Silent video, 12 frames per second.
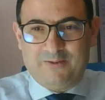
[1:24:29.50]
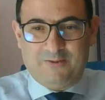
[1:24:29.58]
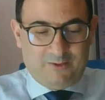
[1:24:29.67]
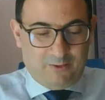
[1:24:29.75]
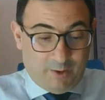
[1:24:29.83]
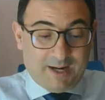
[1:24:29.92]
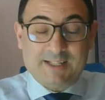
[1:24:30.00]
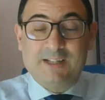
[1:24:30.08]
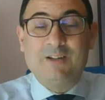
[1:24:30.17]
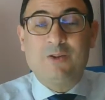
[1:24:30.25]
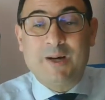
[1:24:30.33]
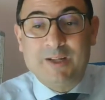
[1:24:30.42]
you are
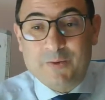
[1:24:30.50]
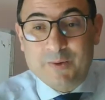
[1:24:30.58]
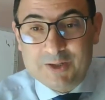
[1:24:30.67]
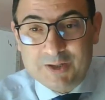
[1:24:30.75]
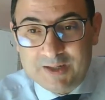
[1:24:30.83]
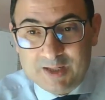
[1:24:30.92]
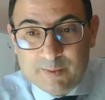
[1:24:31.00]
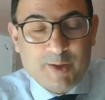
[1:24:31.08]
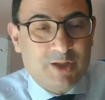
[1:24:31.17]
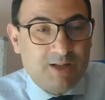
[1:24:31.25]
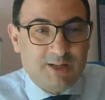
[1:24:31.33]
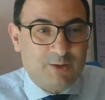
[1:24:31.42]
asking the right question,
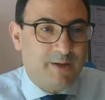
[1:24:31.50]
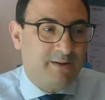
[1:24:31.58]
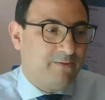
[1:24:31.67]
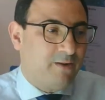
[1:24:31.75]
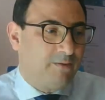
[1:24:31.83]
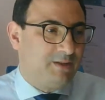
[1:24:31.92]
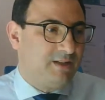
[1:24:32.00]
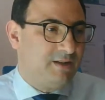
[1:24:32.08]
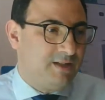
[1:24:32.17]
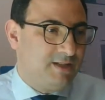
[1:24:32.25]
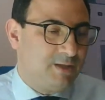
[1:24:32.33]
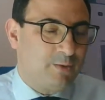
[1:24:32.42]
especially that you're involved in
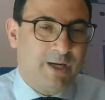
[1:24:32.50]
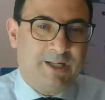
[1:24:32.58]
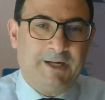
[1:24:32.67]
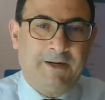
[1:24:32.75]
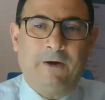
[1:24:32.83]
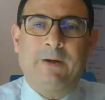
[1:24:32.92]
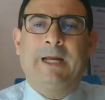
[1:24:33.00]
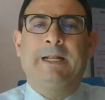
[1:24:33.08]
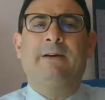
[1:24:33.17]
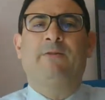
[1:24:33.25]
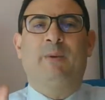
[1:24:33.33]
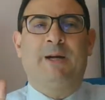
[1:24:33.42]
thesis writing. Okay,
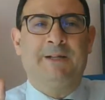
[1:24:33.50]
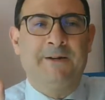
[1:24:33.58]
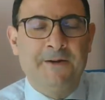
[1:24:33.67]
never mind.